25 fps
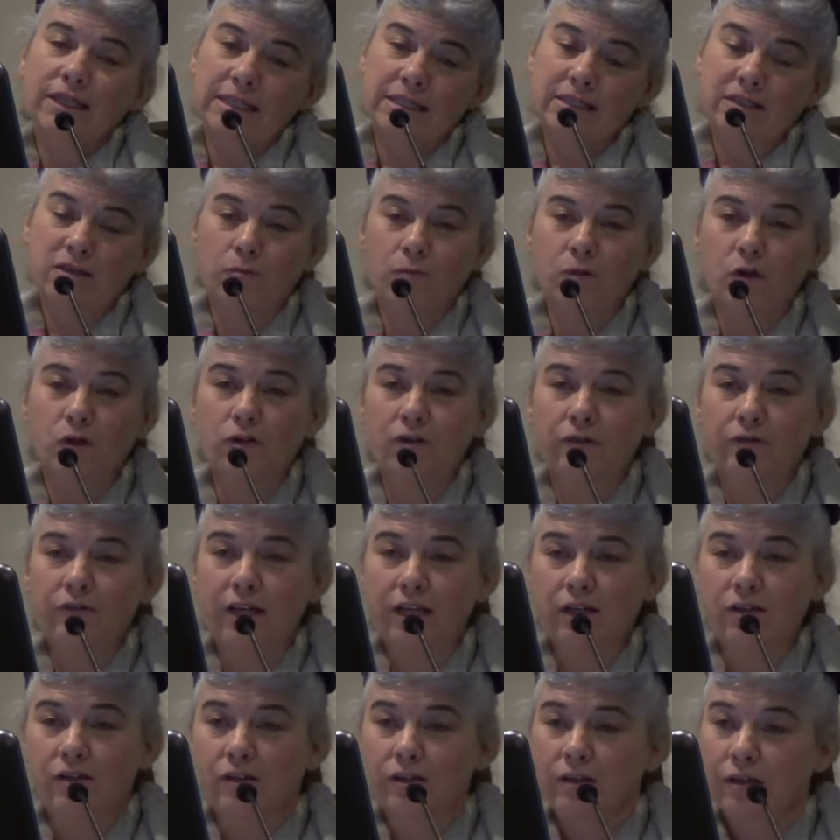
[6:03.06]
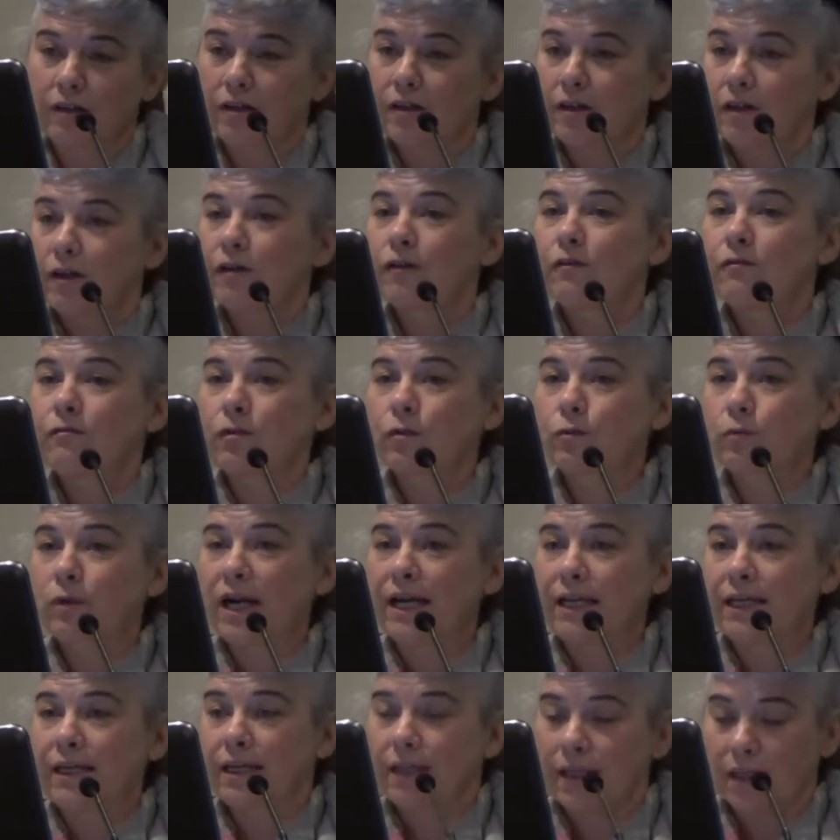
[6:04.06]
is a motivator for
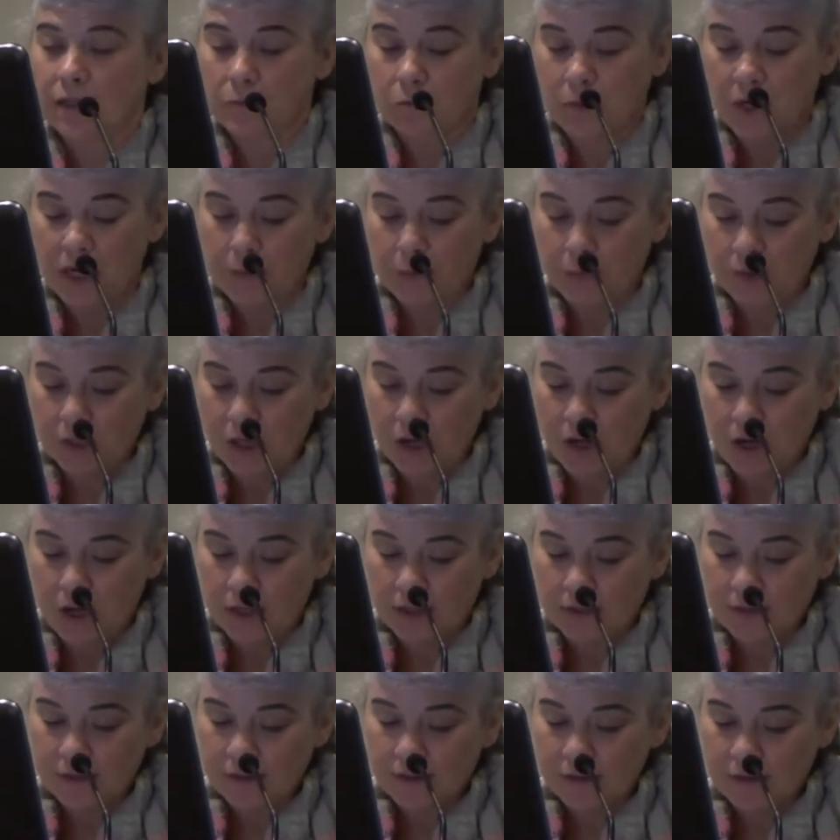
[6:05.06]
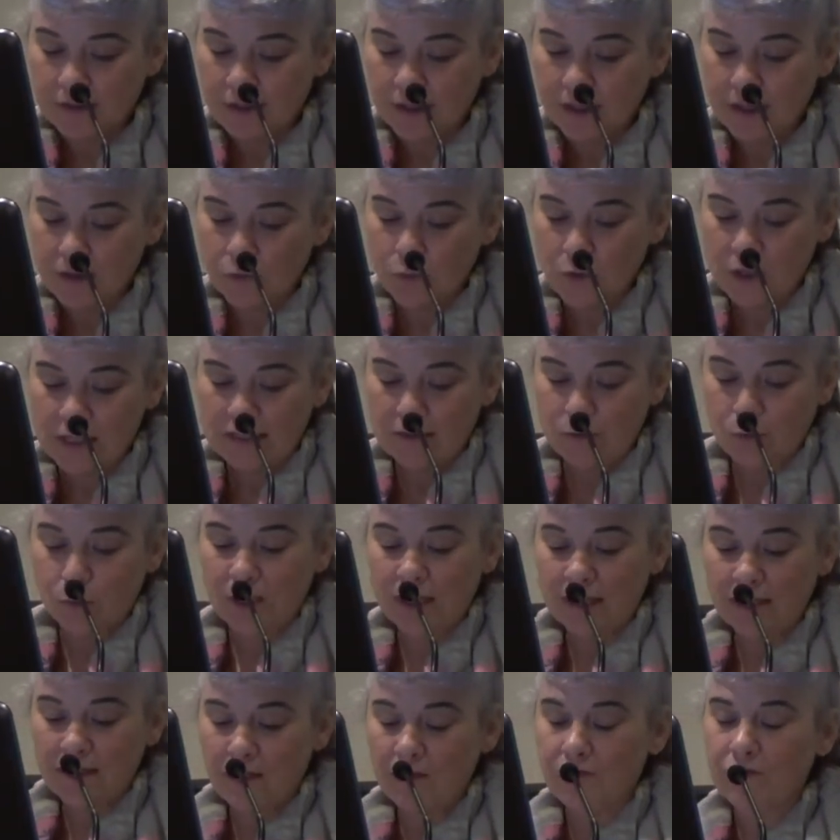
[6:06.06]
writing in my blog and was
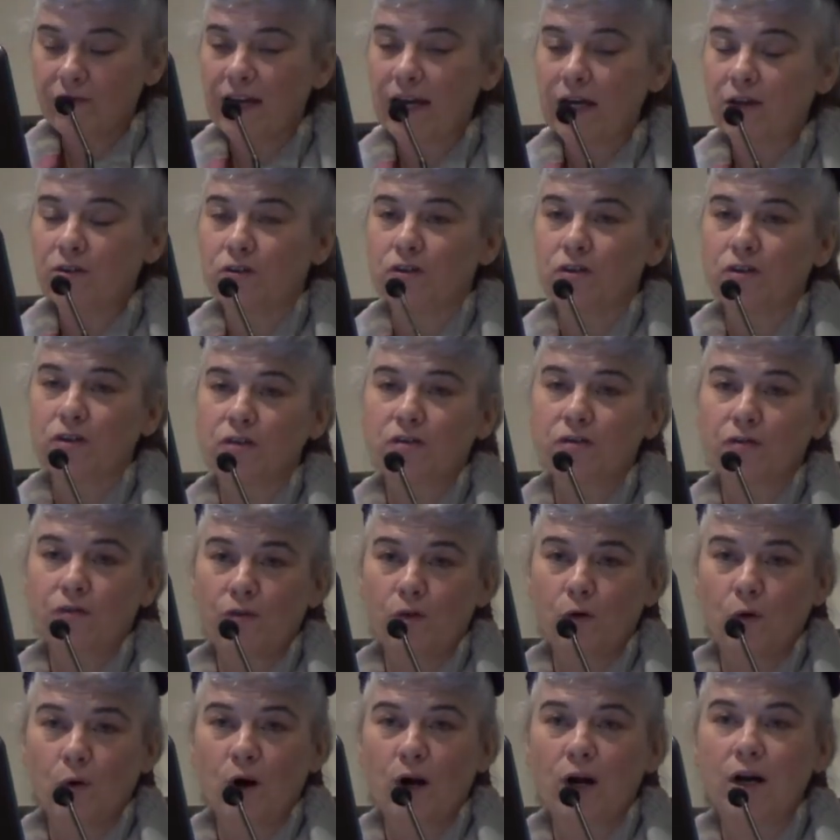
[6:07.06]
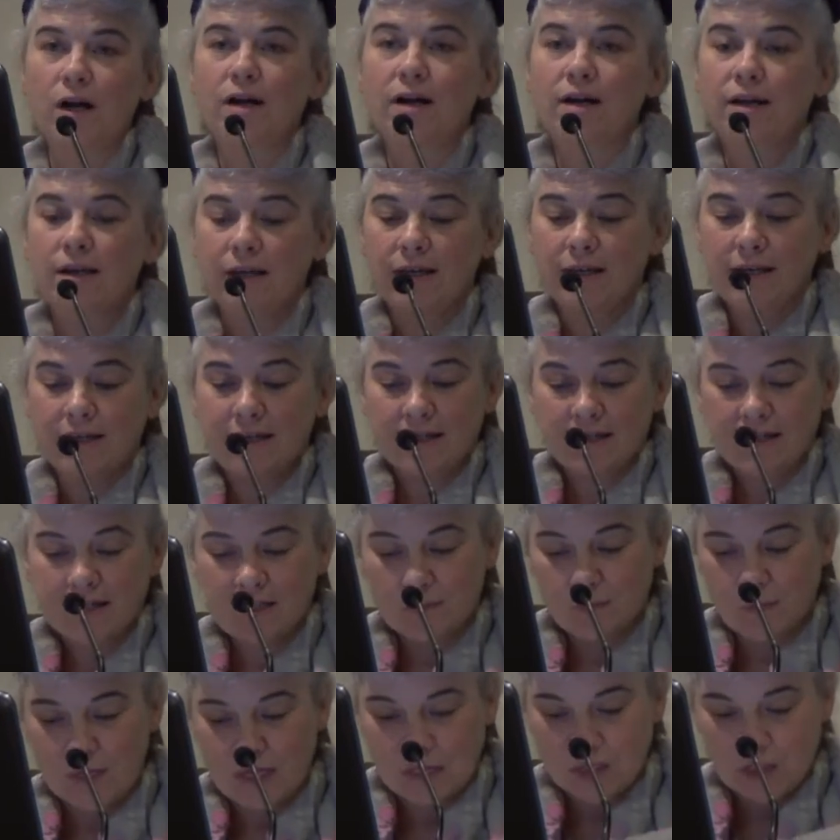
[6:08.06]
one of the founders for
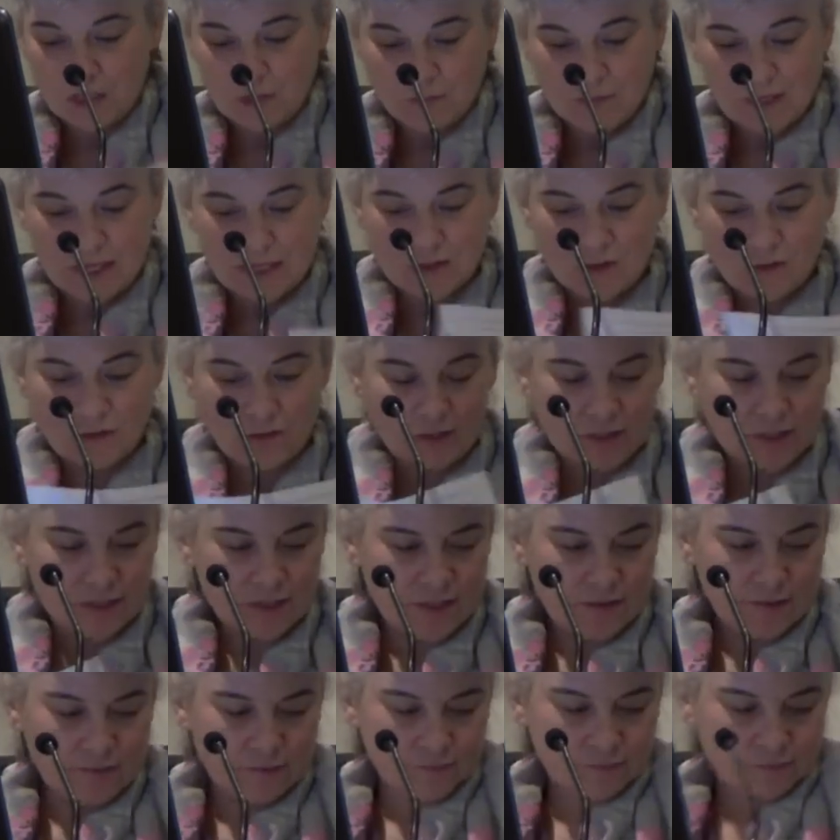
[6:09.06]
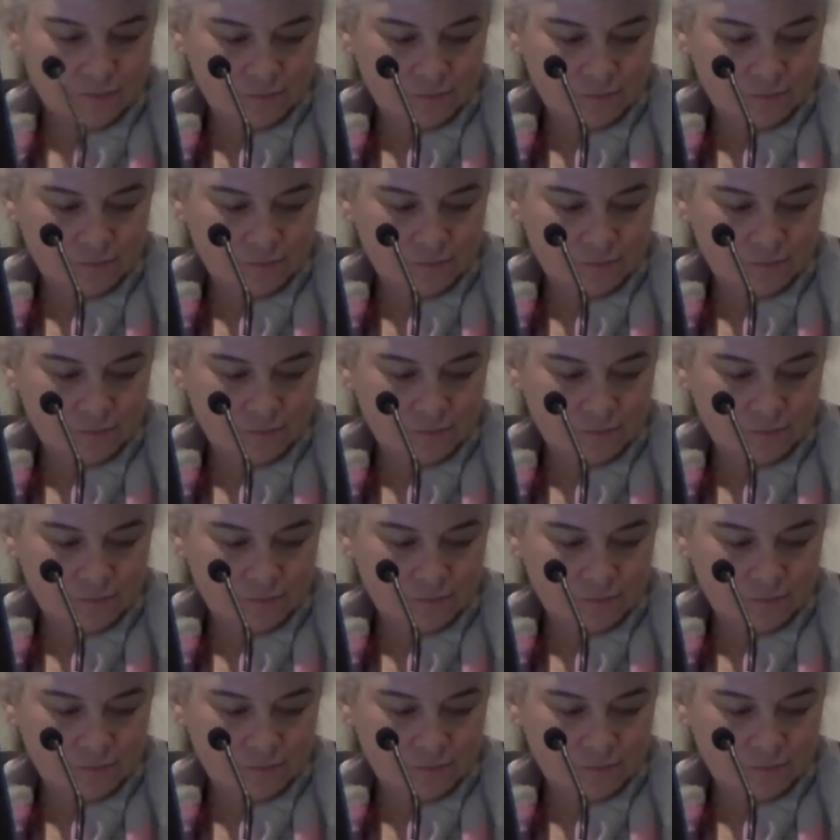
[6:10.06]
Dementia Mentors.